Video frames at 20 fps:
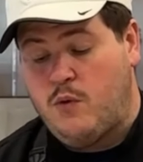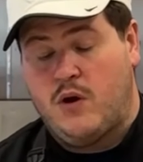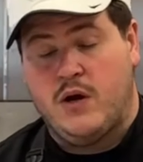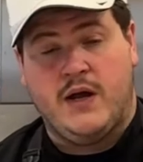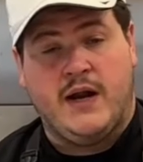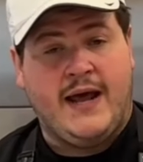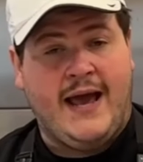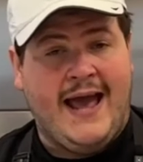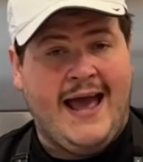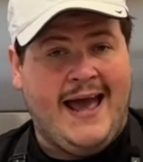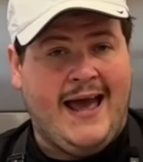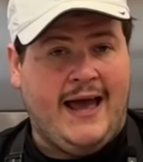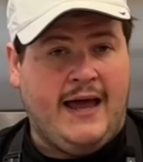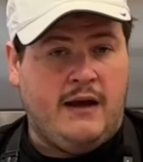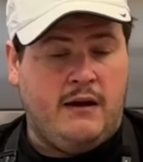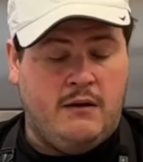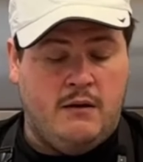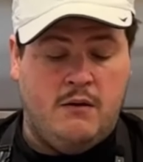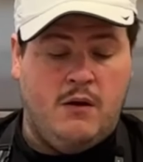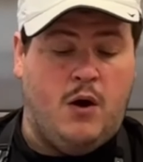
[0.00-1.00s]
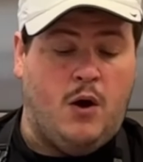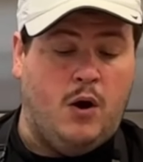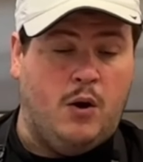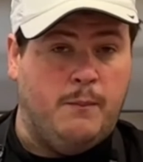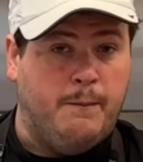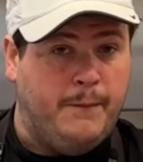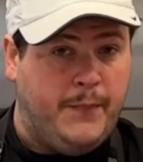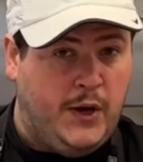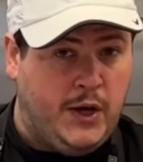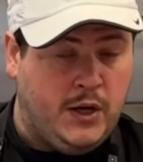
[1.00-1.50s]
we're going to add our
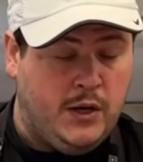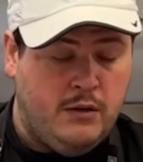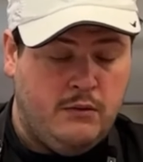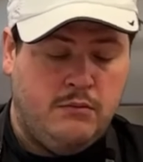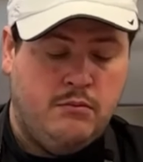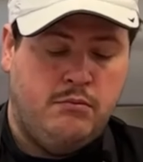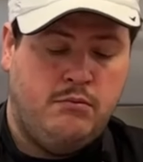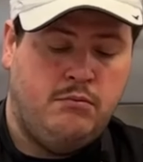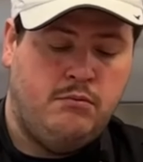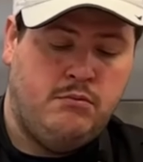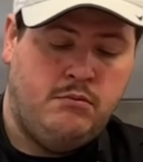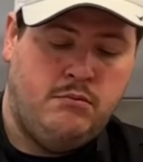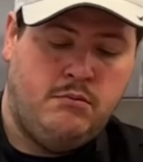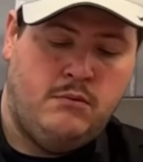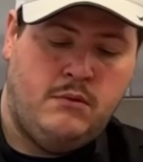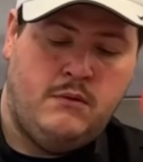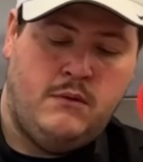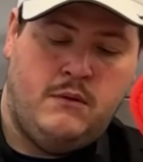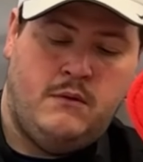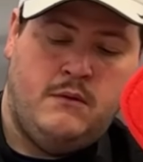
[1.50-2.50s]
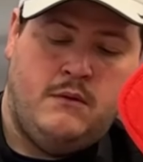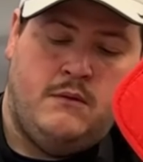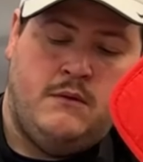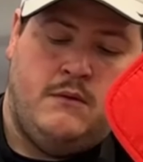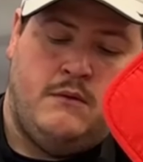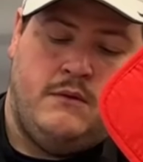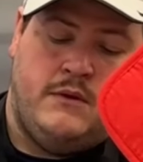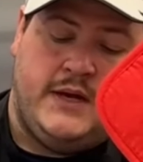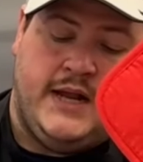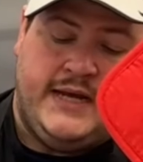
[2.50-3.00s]
butter,
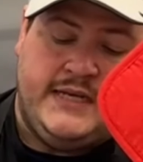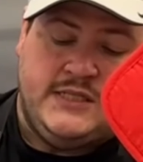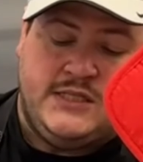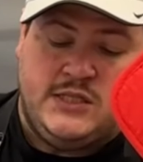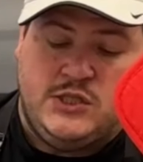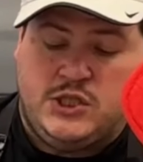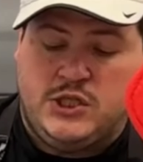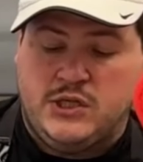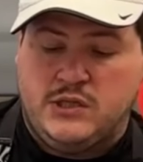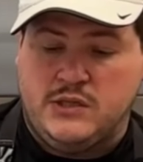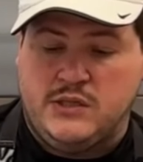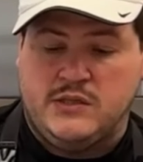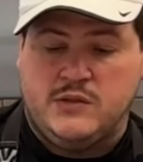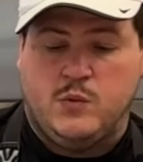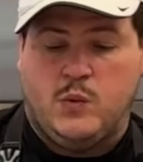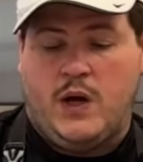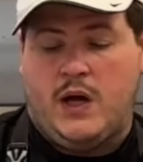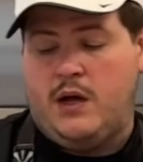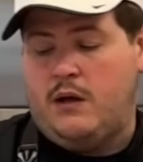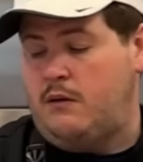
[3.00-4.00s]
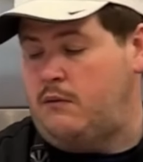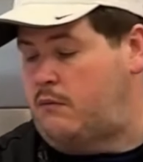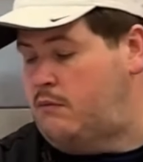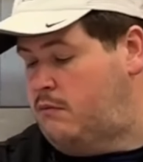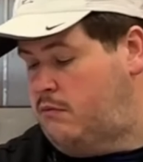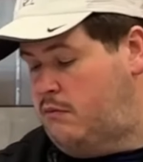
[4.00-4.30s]
nice and chilled as well.